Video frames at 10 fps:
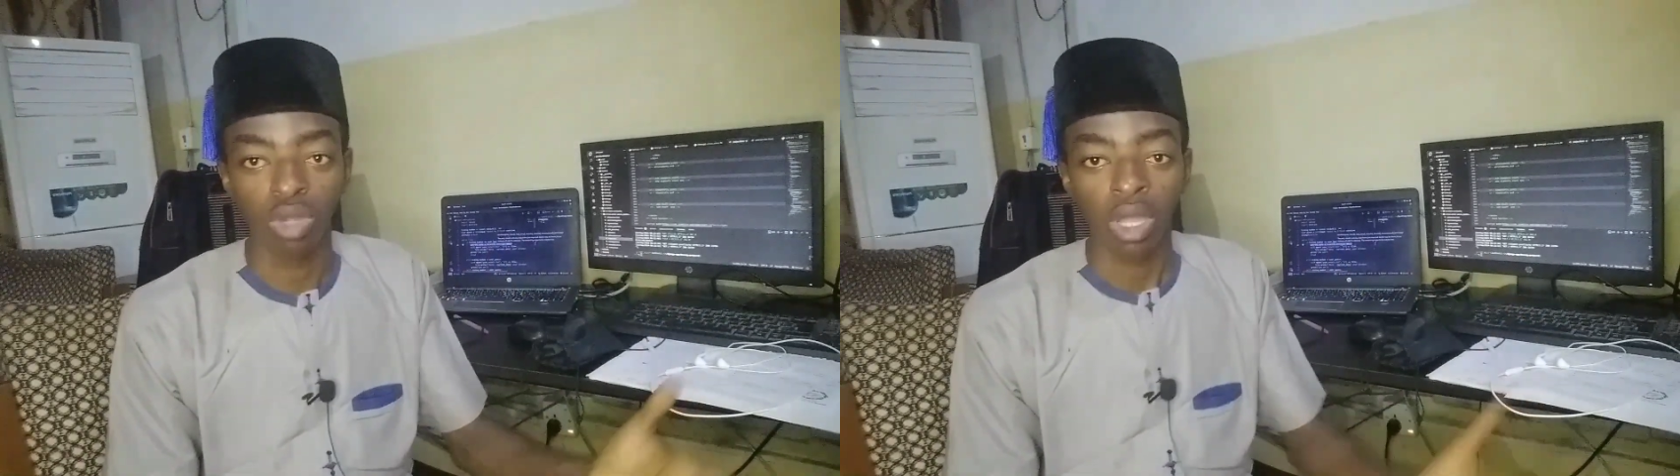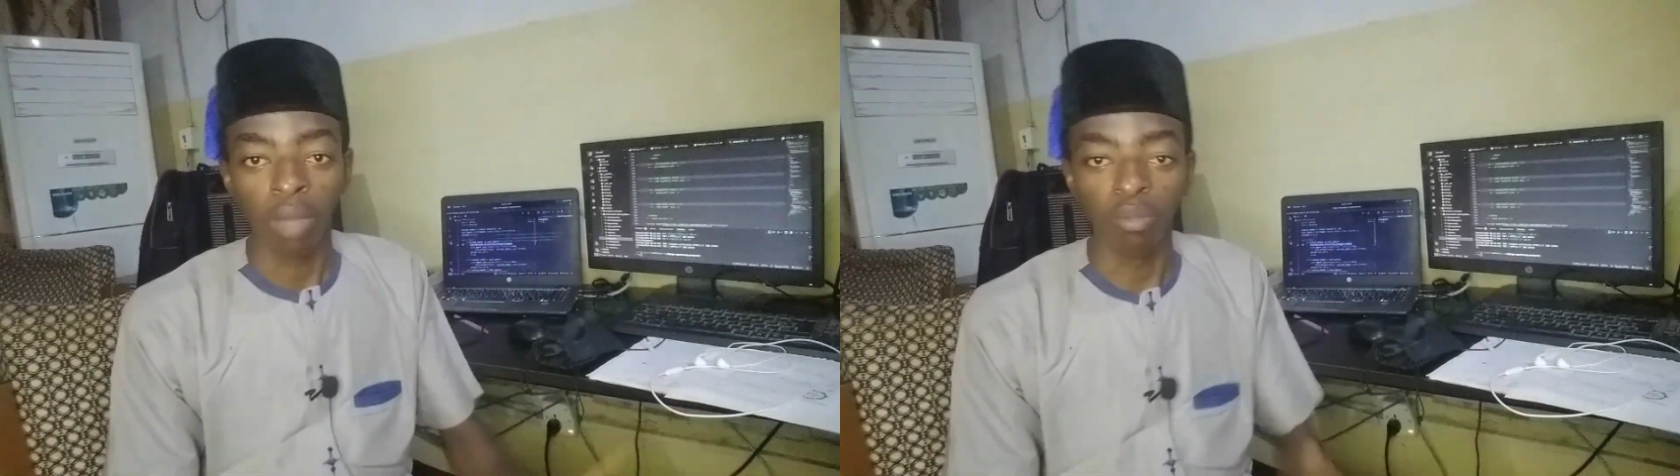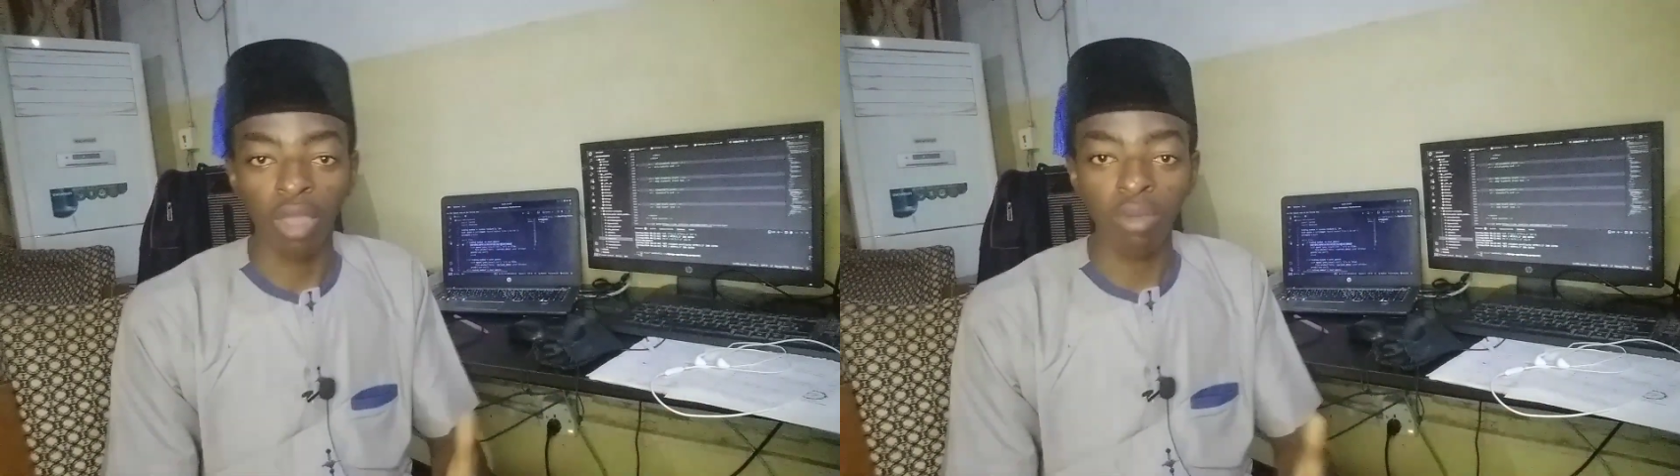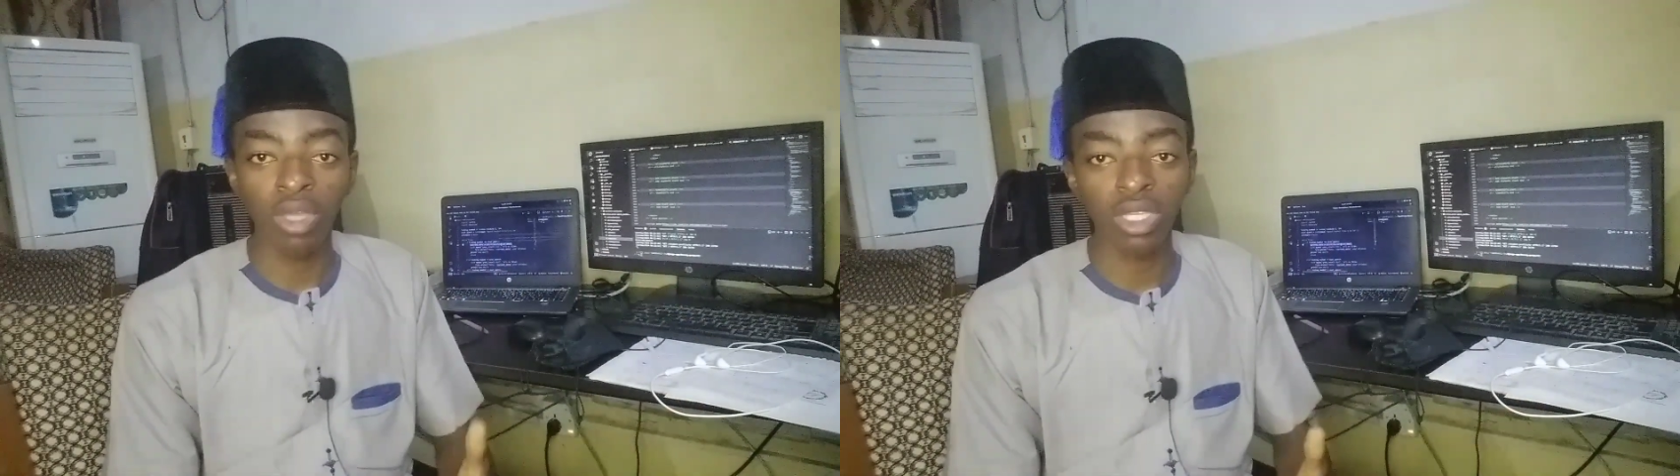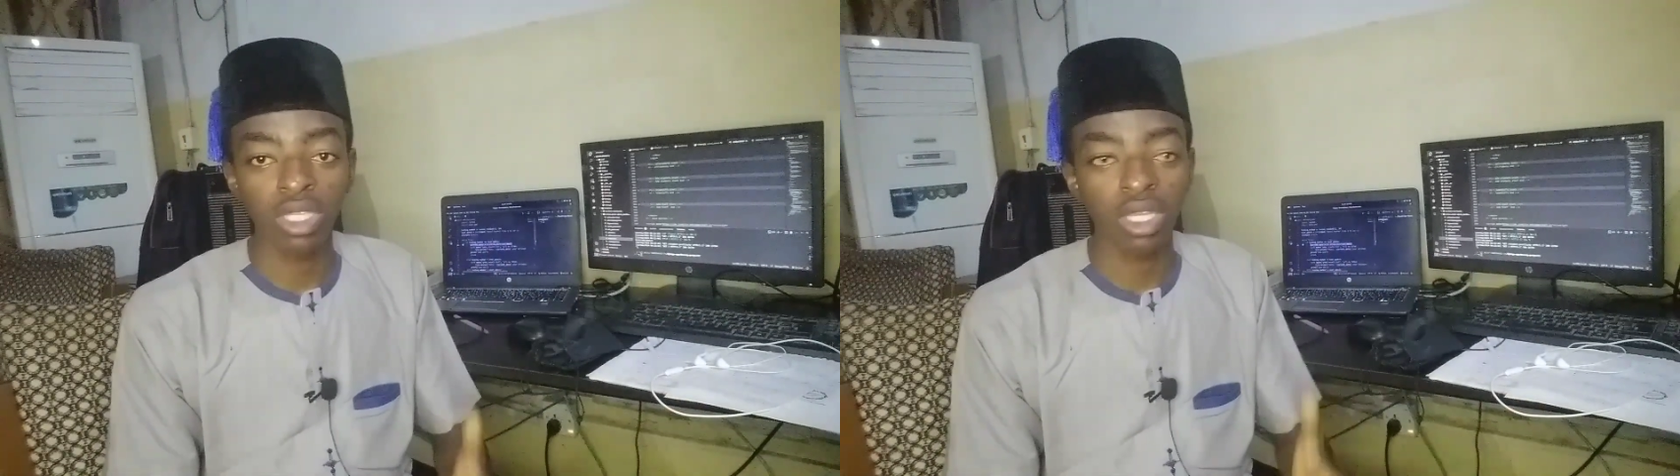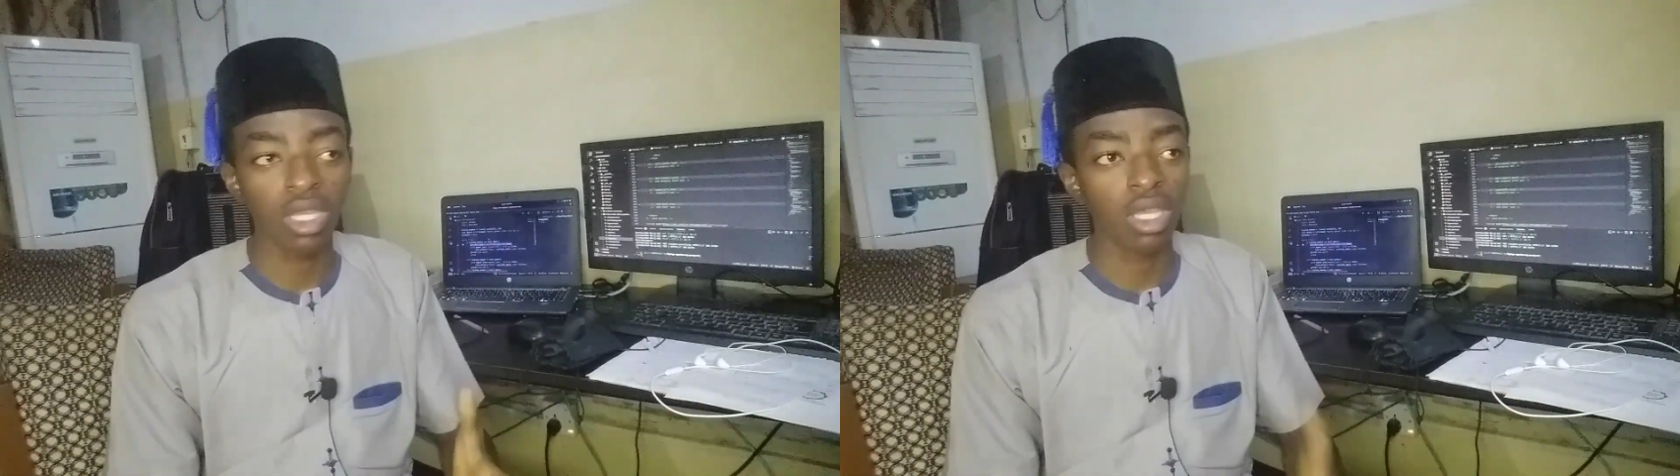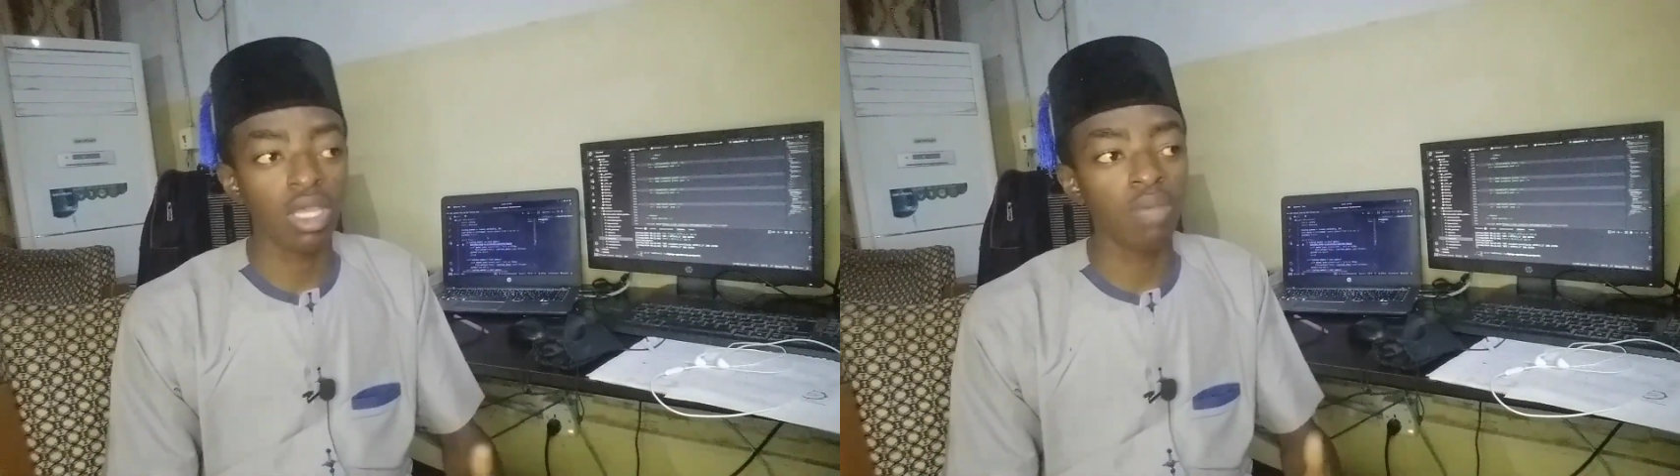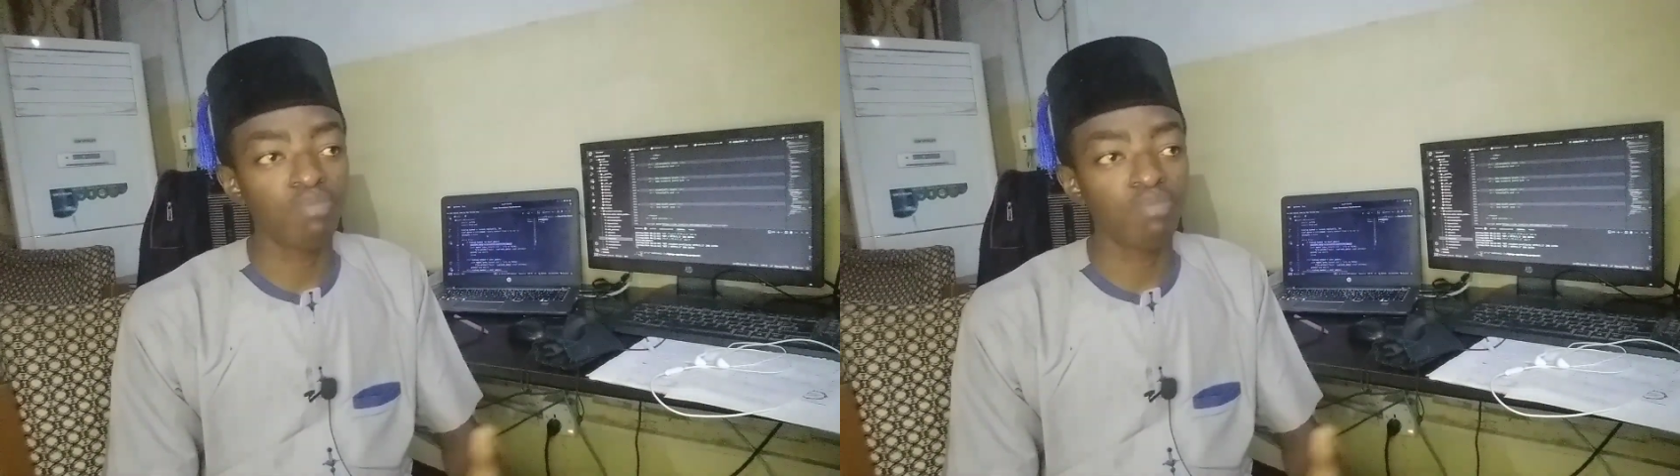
Maybe if